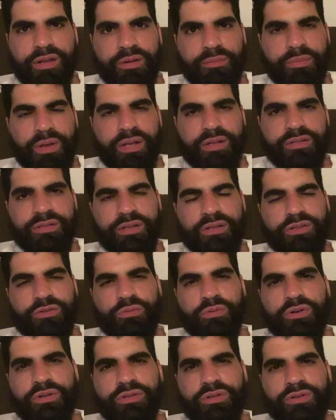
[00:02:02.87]
it makes things
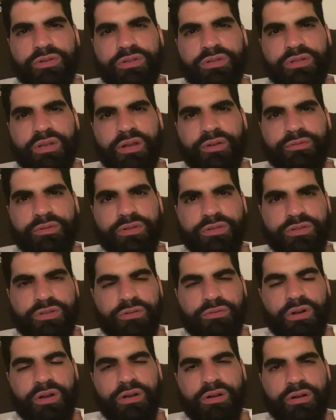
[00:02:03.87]
worse. You just have to
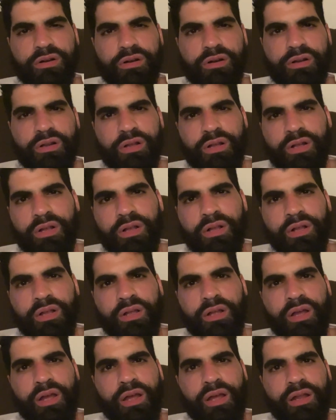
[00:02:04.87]
surrender
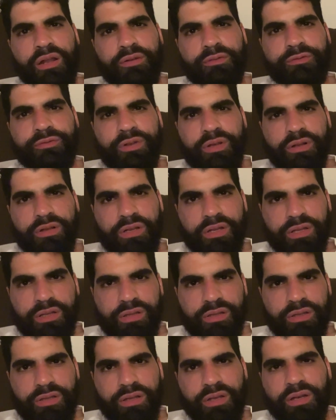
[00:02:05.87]
and feel it,
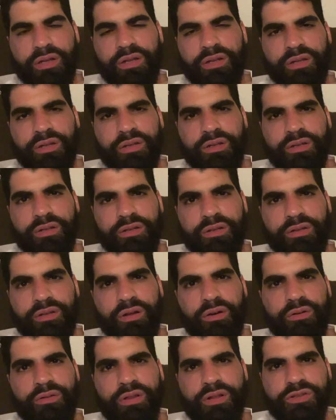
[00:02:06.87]
and
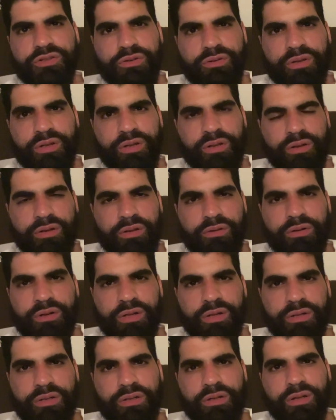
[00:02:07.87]
know that you can do it,
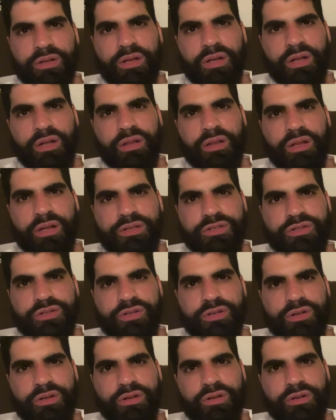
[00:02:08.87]
and let
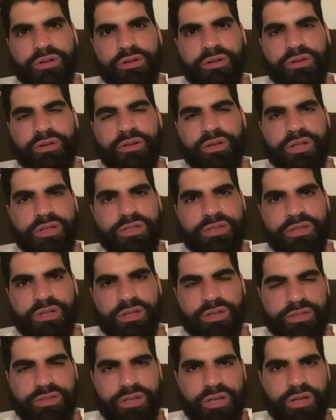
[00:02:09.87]
your
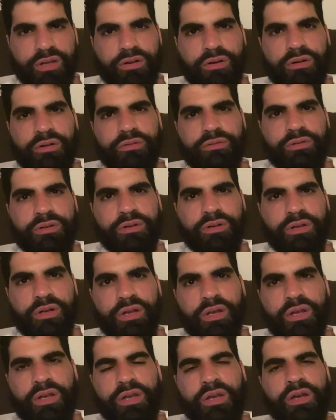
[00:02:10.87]
instincts take over,
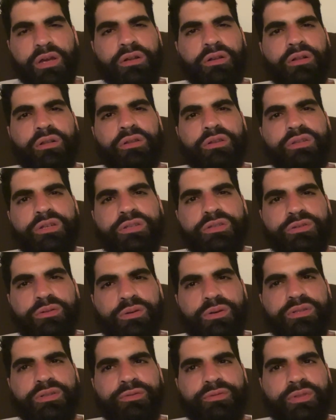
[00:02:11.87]
and all these
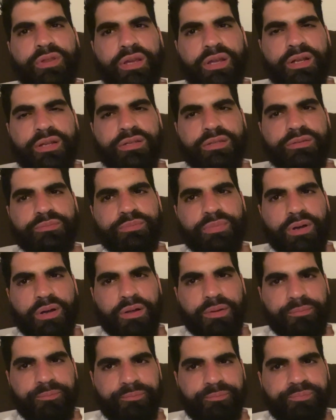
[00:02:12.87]
sorts of things. But
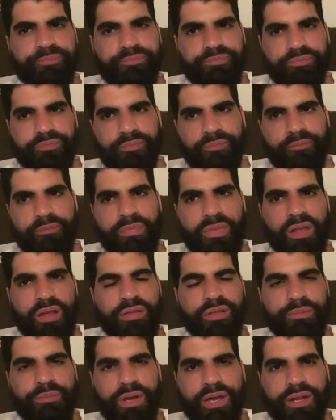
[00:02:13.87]

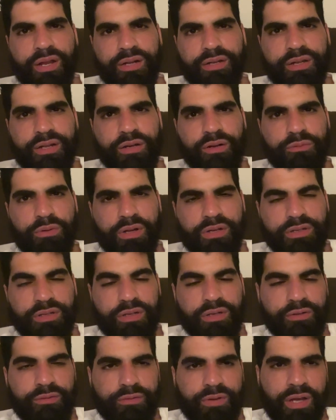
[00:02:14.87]
the main idea I want to
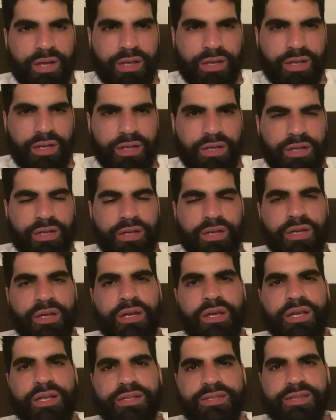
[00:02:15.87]
convey
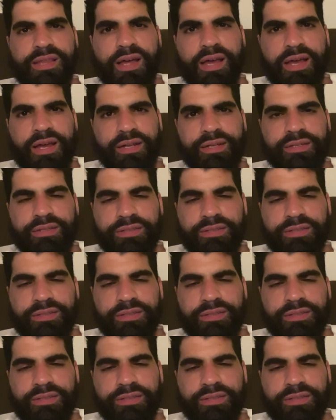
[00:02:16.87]
is that